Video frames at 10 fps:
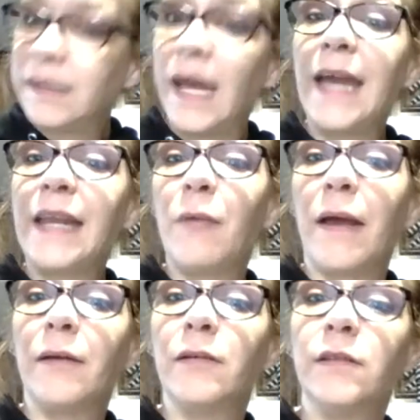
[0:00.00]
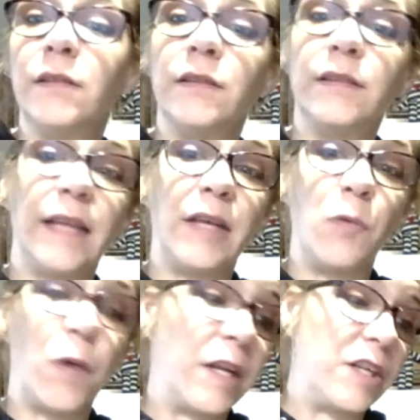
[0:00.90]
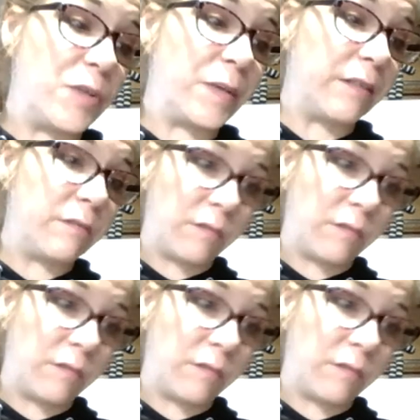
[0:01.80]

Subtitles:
Anyway, that you want to do it.